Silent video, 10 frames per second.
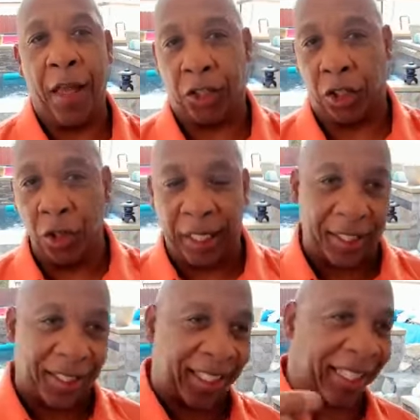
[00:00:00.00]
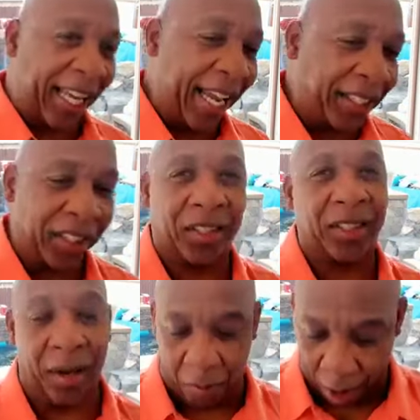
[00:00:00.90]
that you could send to
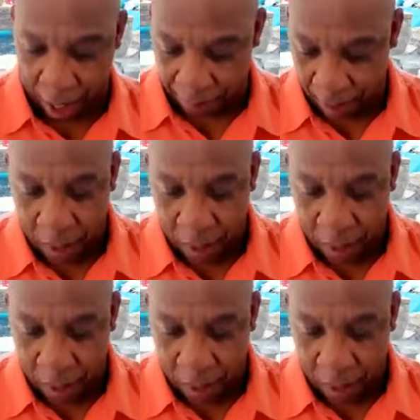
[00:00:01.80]
someone